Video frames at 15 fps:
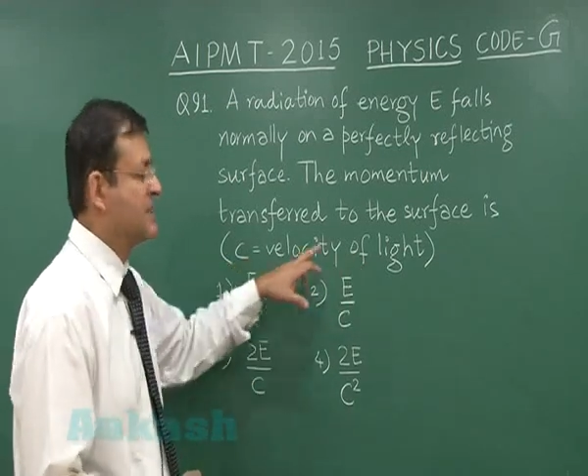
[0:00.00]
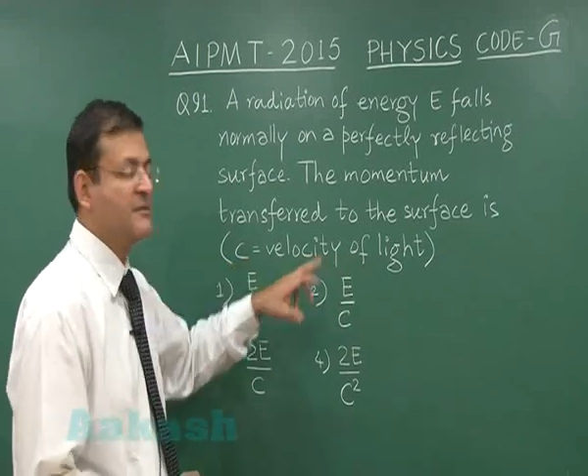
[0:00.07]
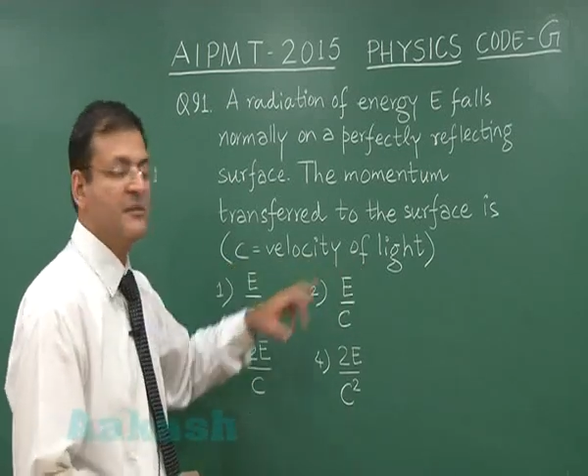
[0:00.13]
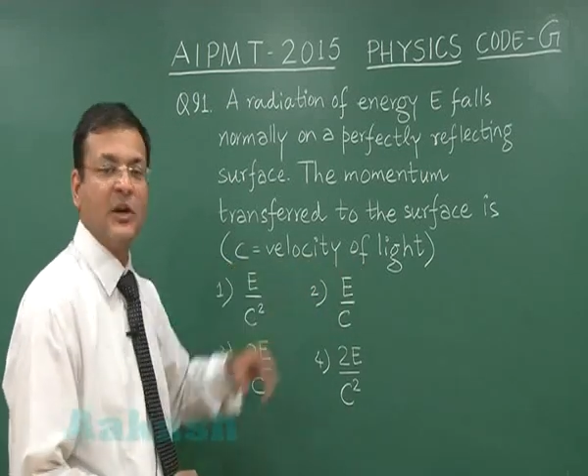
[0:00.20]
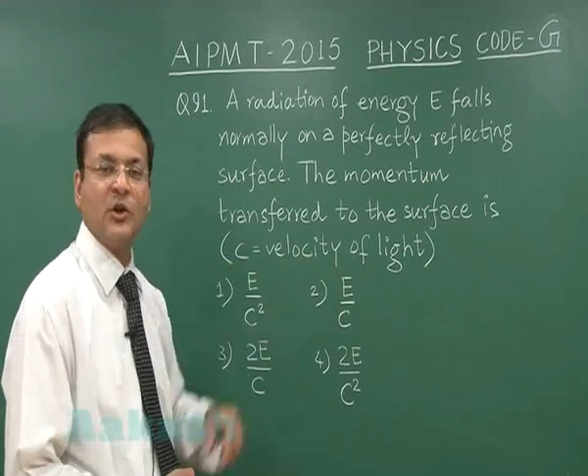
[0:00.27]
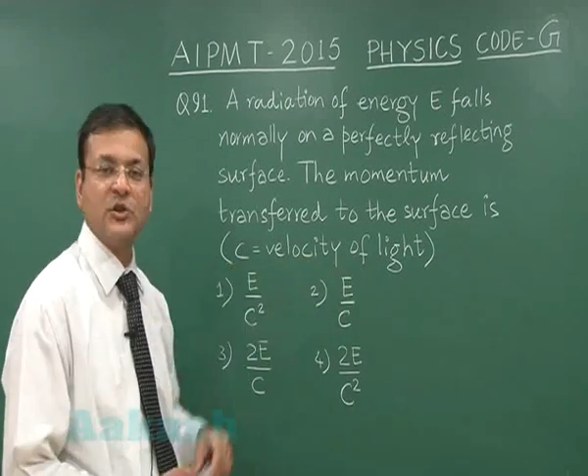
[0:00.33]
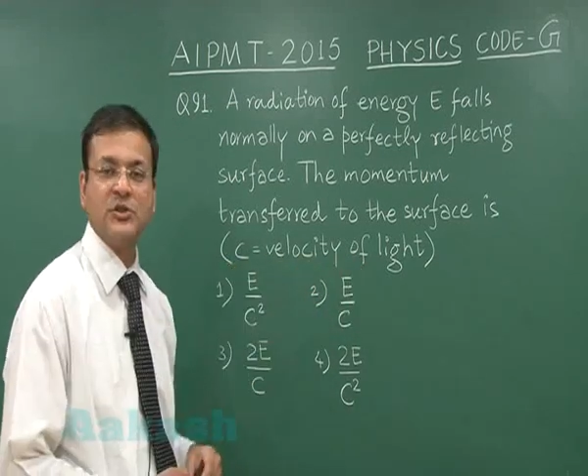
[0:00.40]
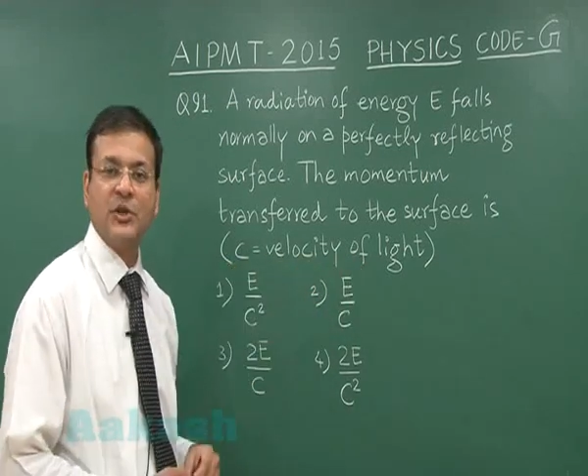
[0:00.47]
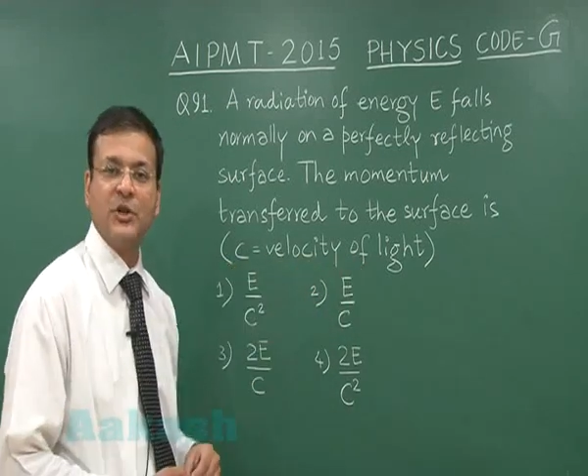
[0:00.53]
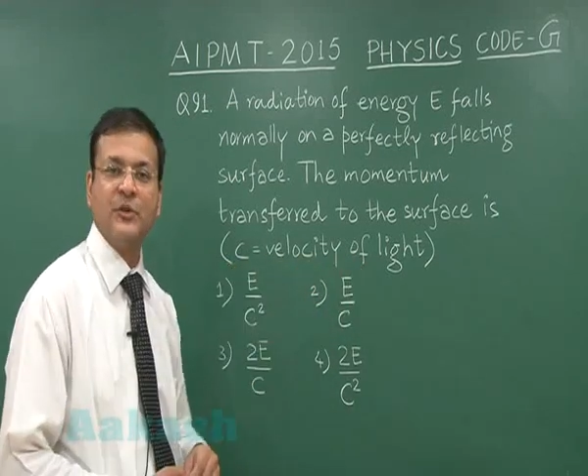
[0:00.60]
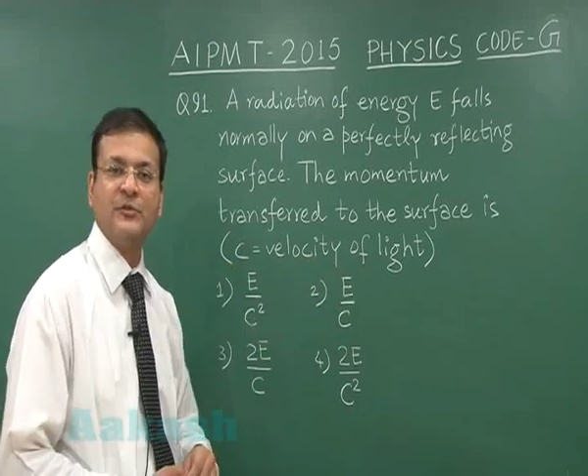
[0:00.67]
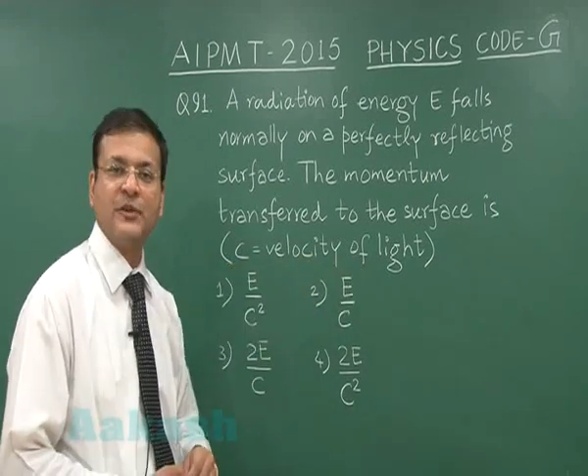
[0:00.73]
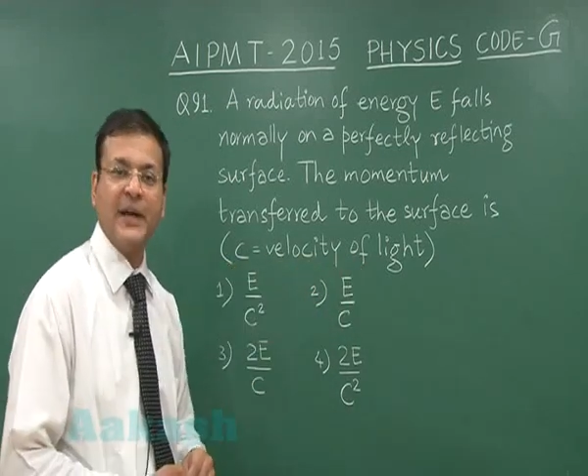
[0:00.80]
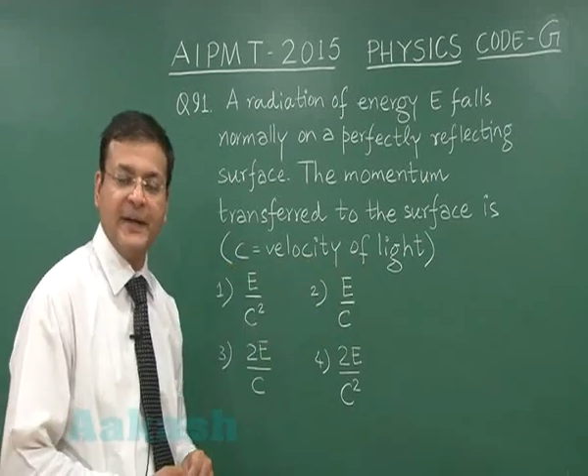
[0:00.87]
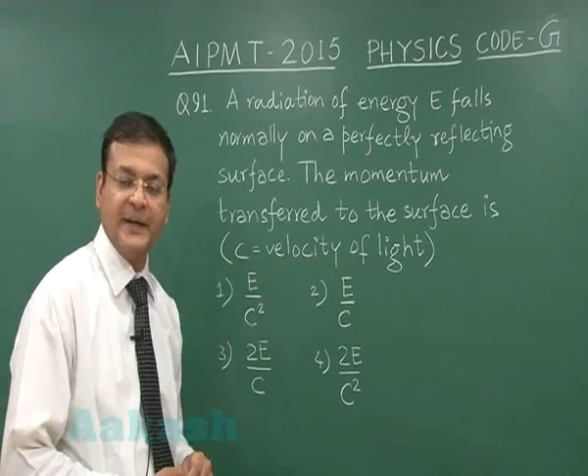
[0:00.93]
the velocity
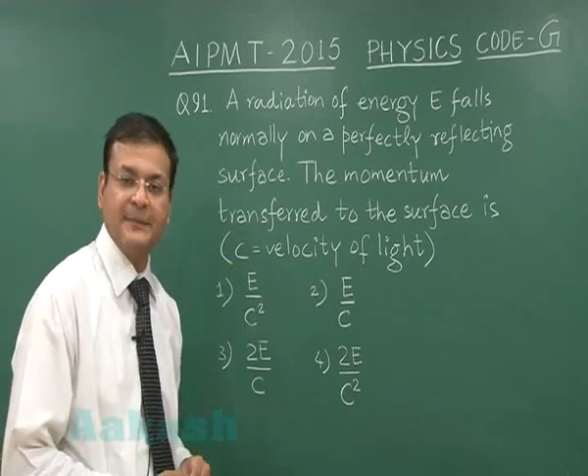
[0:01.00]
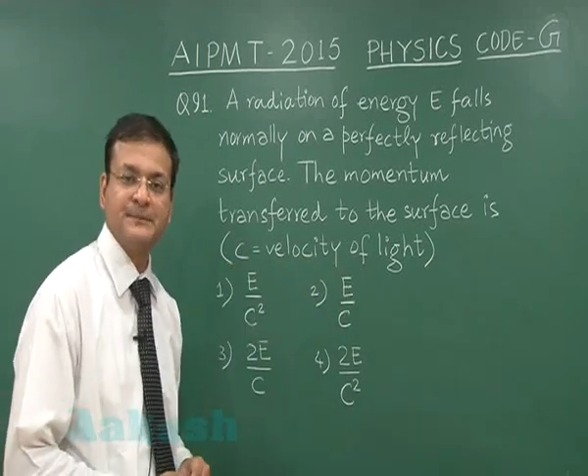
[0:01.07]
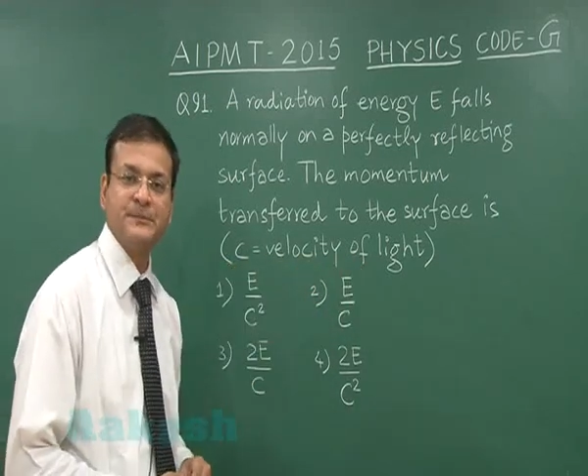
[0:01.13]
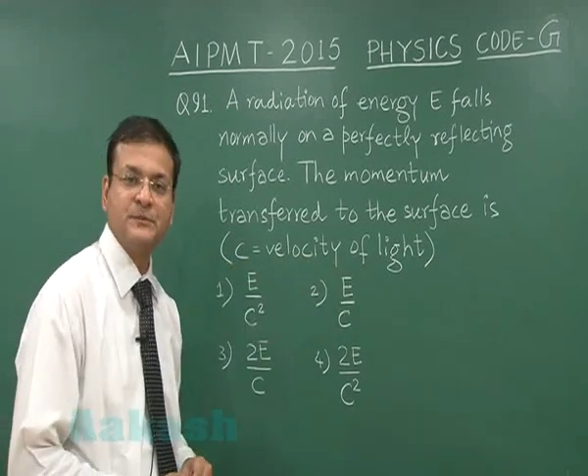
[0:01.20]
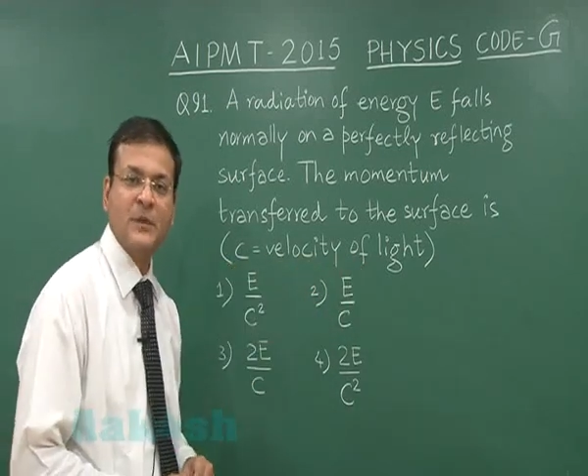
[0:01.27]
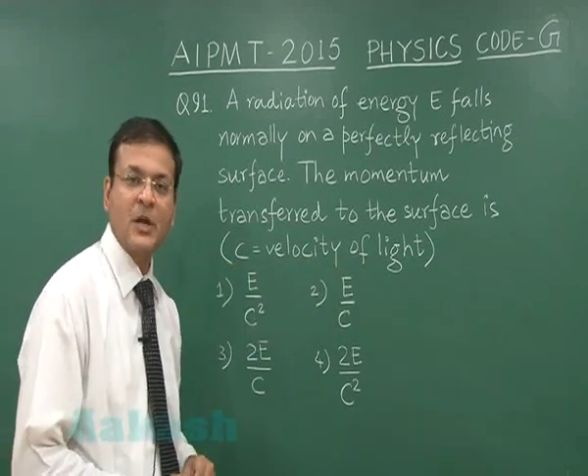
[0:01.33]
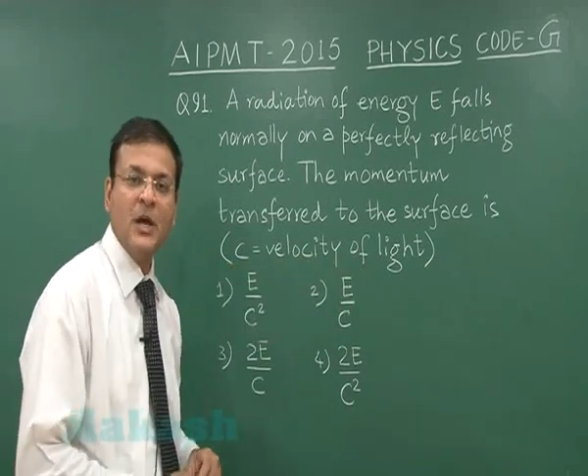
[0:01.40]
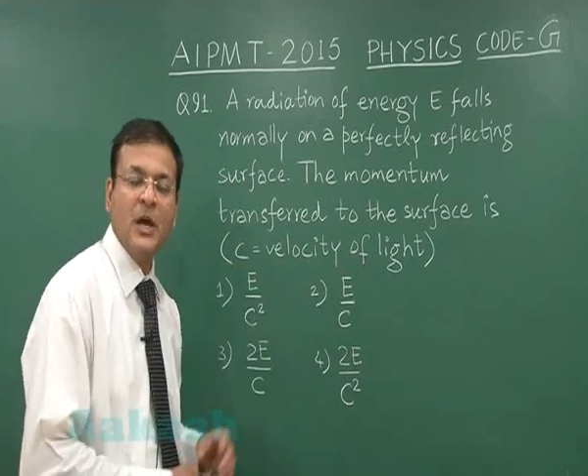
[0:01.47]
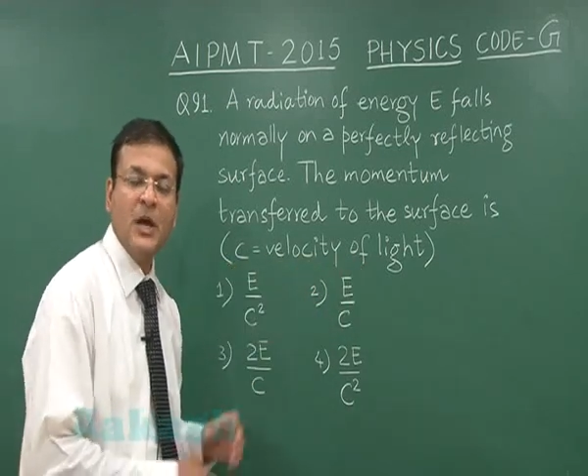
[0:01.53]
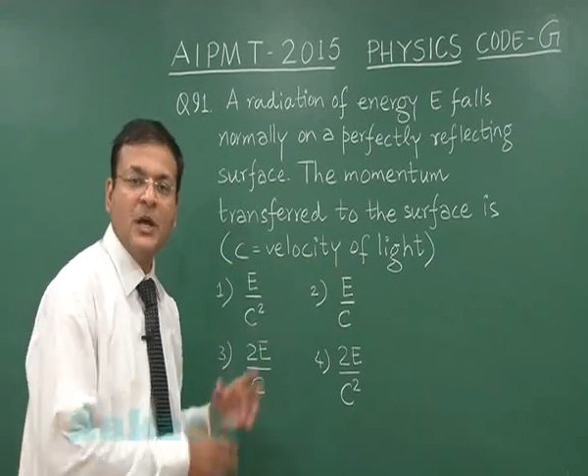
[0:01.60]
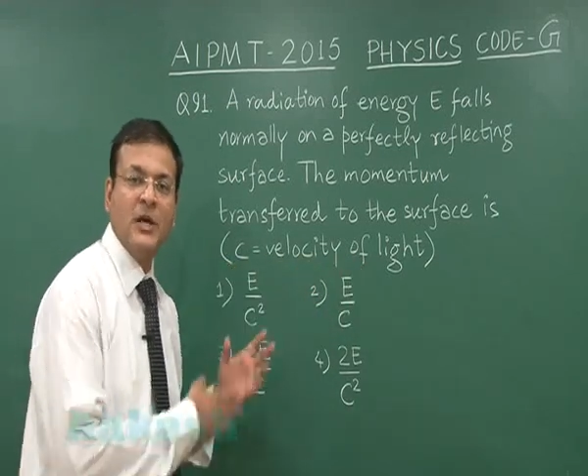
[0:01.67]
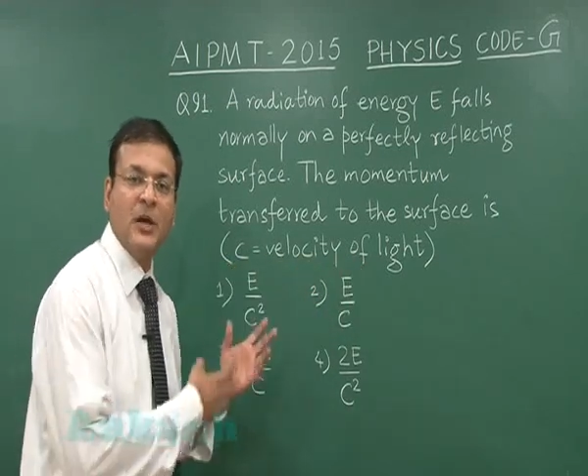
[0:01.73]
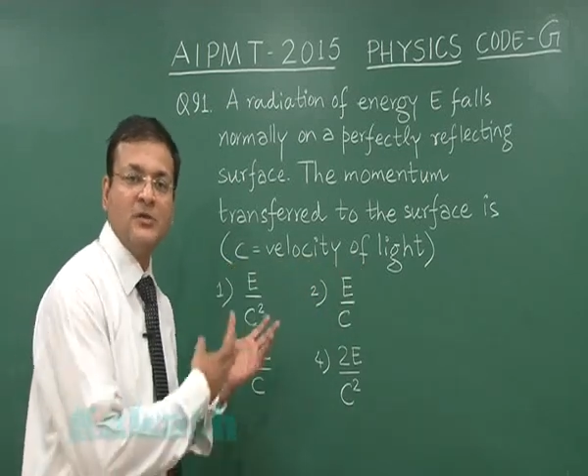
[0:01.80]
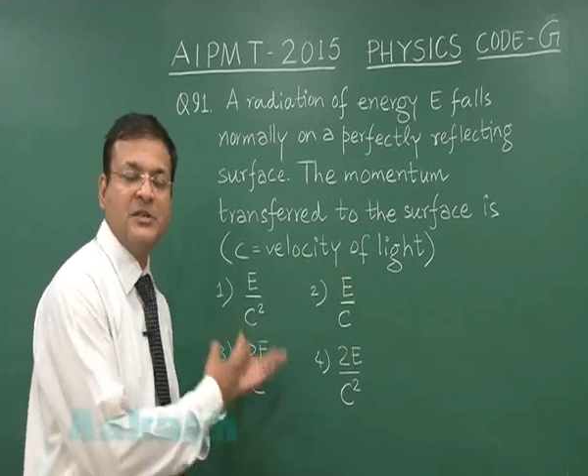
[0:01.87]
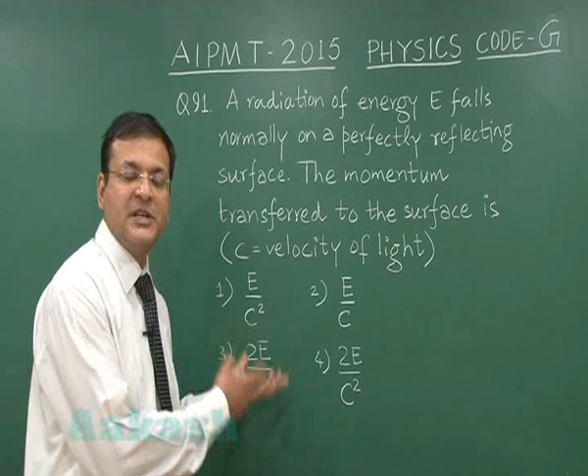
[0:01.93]
of light.
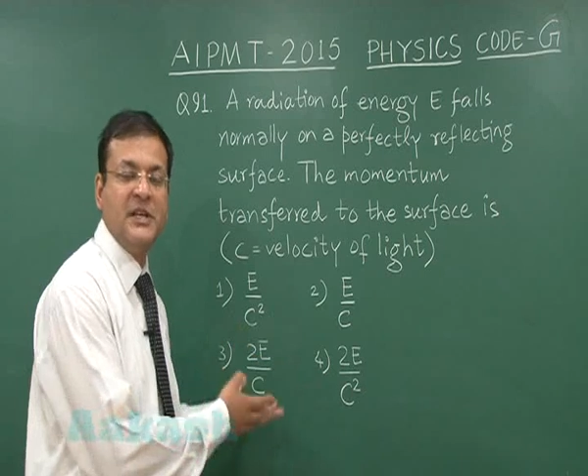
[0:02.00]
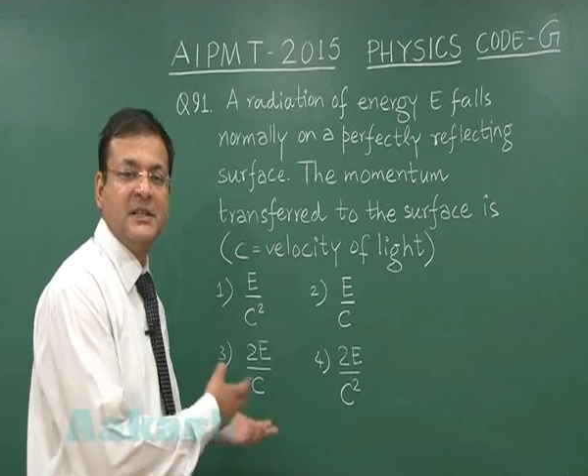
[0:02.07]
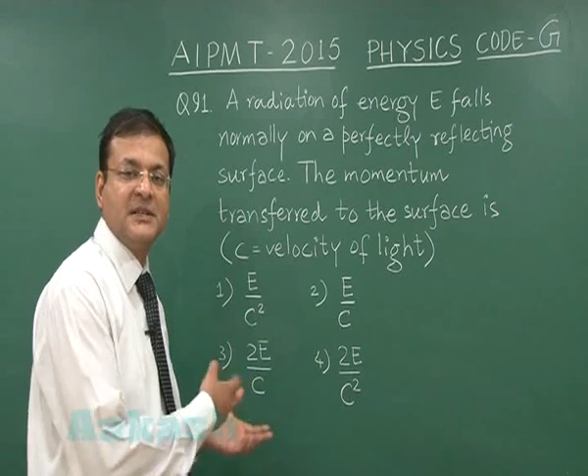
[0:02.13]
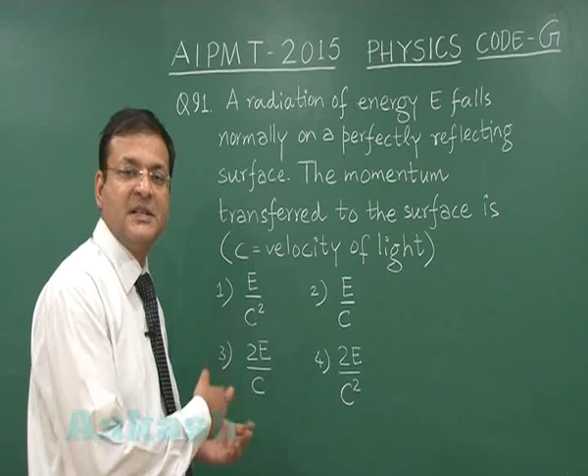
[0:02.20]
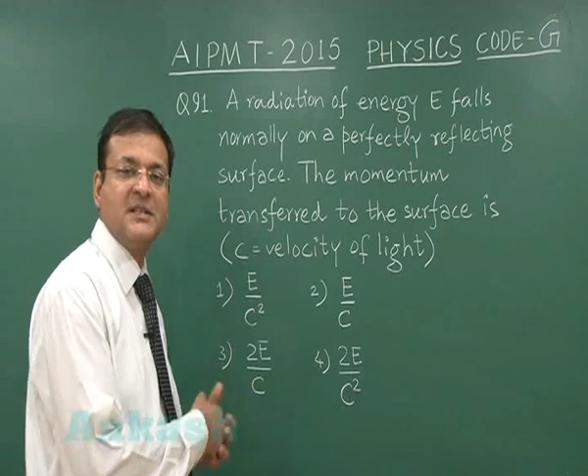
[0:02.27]
Now see